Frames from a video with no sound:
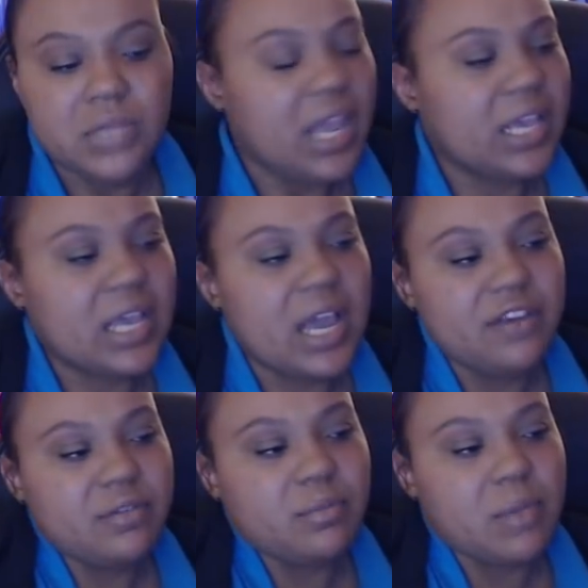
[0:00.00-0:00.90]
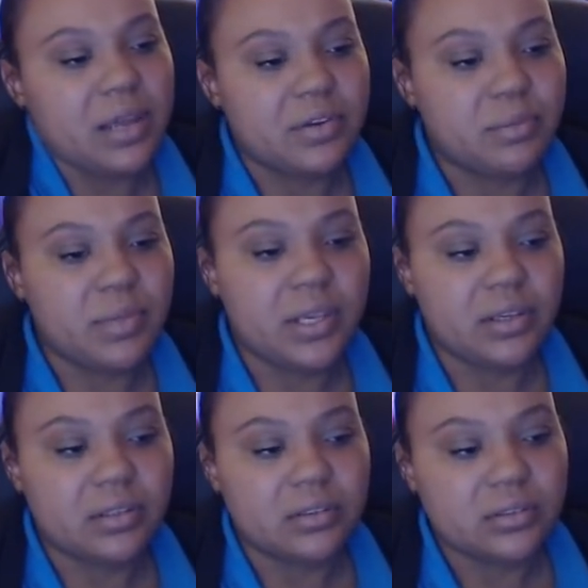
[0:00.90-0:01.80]
It kind of reminded me
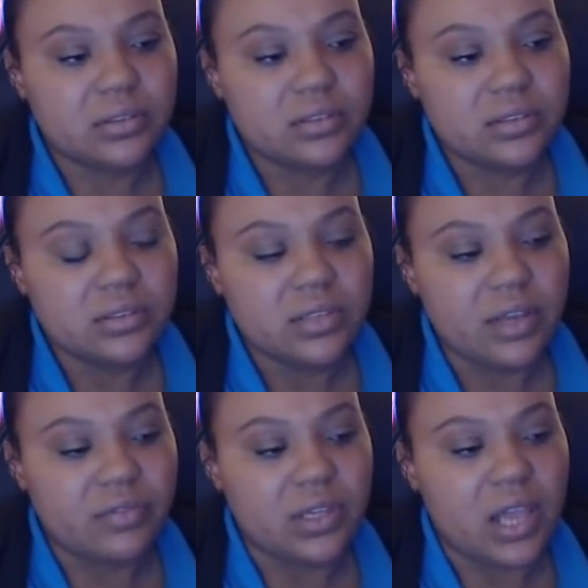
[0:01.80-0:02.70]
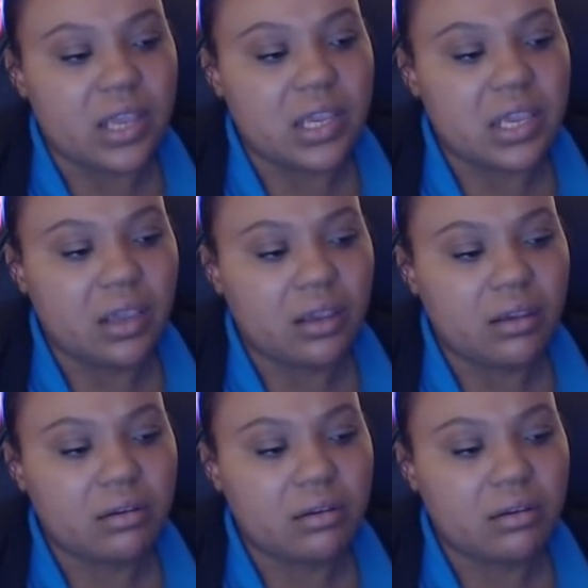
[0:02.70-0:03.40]
of The Lion King.